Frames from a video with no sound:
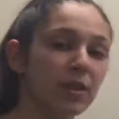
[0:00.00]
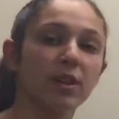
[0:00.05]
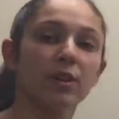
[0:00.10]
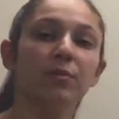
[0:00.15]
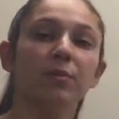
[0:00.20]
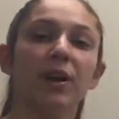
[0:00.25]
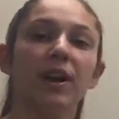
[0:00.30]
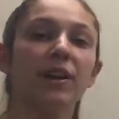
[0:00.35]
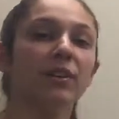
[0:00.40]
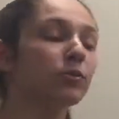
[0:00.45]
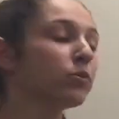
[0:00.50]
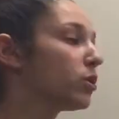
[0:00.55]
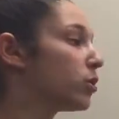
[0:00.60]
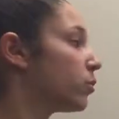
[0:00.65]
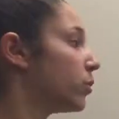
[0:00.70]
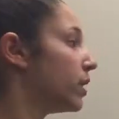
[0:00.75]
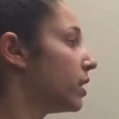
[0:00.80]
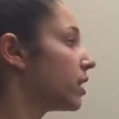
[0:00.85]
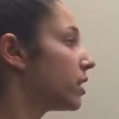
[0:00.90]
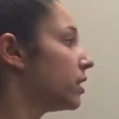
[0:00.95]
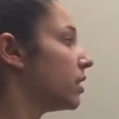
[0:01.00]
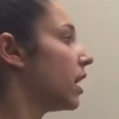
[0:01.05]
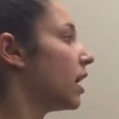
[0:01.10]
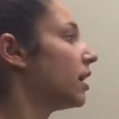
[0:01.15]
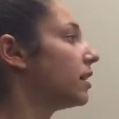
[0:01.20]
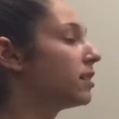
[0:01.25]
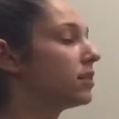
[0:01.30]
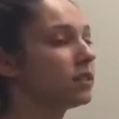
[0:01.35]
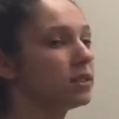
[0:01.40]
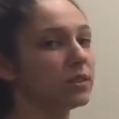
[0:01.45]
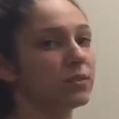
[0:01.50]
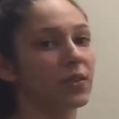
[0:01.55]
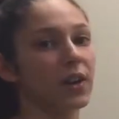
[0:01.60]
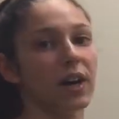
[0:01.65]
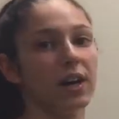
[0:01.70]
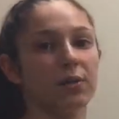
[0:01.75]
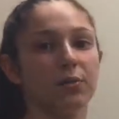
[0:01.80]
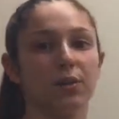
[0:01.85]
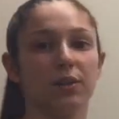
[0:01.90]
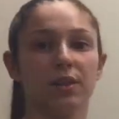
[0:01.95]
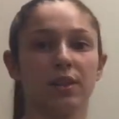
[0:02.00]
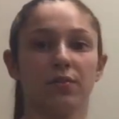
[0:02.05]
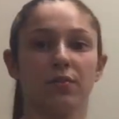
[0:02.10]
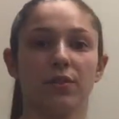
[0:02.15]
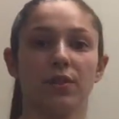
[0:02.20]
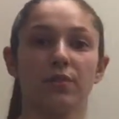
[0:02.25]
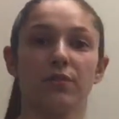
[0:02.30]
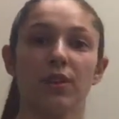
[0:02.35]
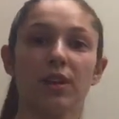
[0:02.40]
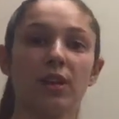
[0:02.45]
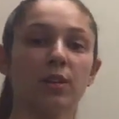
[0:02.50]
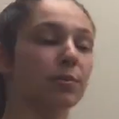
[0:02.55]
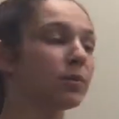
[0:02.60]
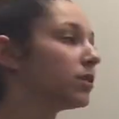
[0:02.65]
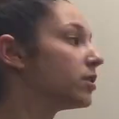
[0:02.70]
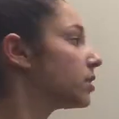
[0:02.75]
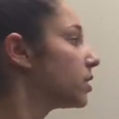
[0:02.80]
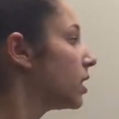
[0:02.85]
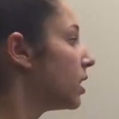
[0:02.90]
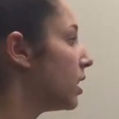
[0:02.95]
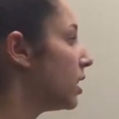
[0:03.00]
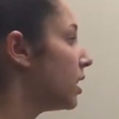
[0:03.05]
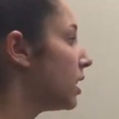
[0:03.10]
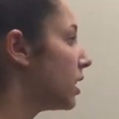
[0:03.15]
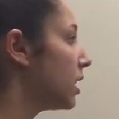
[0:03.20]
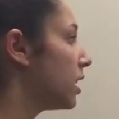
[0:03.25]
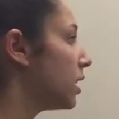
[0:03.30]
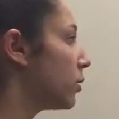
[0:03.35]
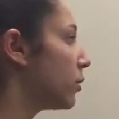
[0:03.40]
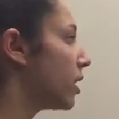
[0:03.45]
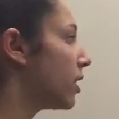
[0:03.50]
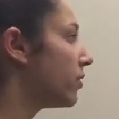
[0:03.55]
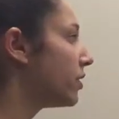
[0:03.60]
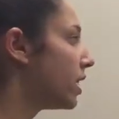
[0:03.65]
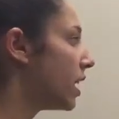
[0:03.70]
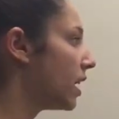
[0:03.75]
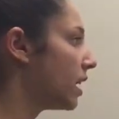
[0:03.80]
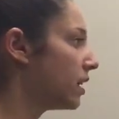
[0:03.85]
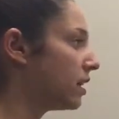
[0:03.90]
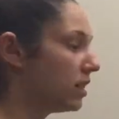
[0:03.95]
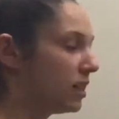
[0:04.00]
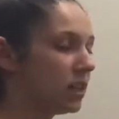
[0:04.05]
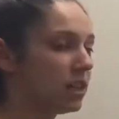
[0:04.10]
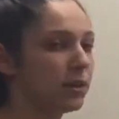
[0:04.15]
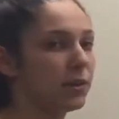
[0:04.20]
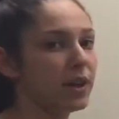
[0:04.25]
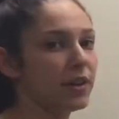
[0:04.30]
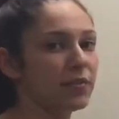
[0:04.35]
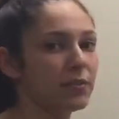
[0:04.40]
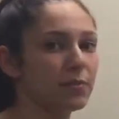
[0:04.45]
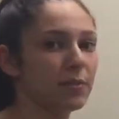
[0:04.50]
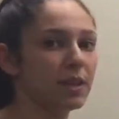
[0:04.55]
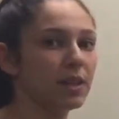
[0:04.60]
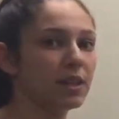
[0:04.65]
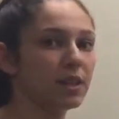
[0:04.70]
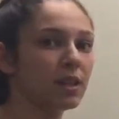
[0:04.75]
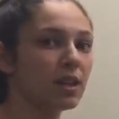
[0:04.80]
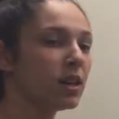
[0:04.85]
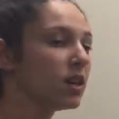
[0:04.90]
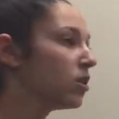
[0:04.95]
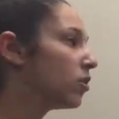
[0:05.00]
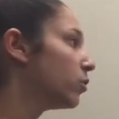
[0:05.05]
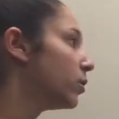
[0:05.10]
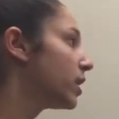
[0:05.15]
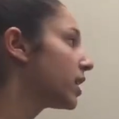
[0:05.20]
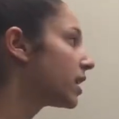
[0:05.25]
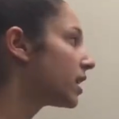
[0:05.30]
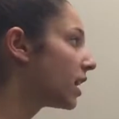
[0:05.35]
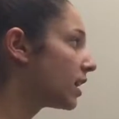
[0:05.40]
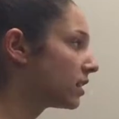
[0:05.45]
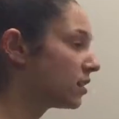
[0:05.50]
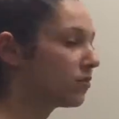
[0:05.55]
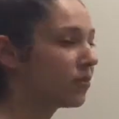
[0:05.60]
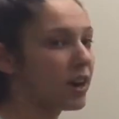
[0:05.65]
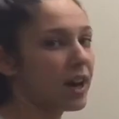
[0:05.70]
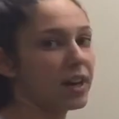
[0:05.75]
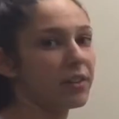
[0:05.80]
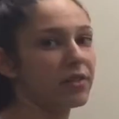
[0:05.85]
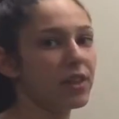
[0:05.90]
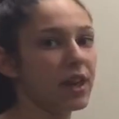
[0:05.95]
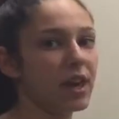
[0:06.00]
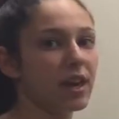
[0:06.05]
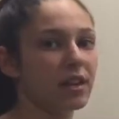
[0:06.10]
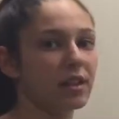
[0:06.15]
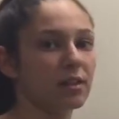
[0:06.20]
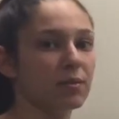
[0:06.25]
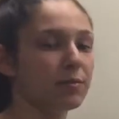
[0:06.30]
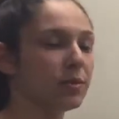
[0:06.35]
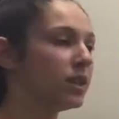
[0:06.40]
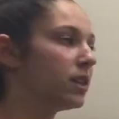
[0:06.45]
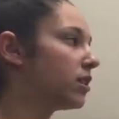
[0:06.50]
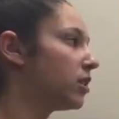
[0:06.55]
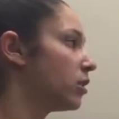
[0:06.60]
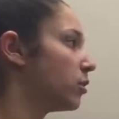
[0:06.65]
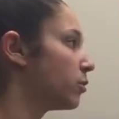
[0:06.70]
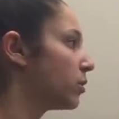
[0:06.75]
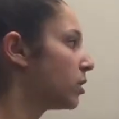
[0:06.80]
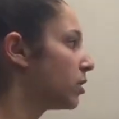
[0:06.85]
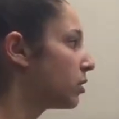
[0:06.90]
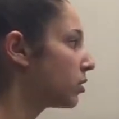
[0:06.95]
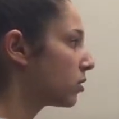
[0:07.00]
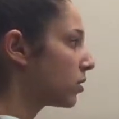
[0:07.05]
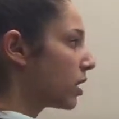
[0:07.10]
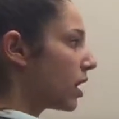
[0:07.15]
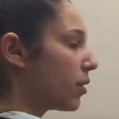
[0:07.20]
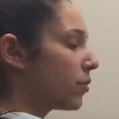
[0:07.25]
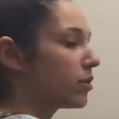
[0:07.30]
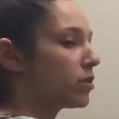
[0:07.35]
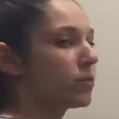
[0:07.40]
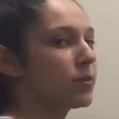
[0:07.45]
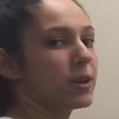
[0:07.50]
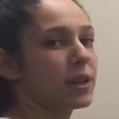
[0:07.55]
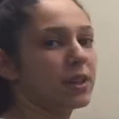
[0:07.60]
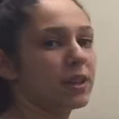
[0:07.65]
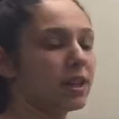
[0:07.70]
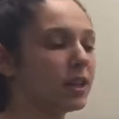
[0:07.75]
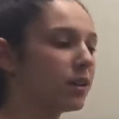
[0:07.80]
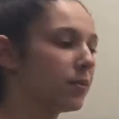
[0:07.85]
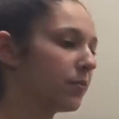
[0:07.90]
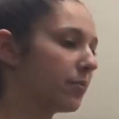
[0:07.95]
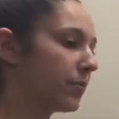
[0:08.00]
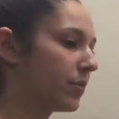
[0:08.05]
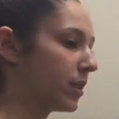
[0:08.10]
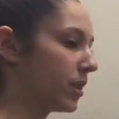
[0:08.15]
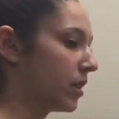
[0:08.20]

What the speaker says: thing applies where we cannot divide with different variables. Here we have an a and here we have a b. We cannot divide the a and the b cubed, so that would remain there.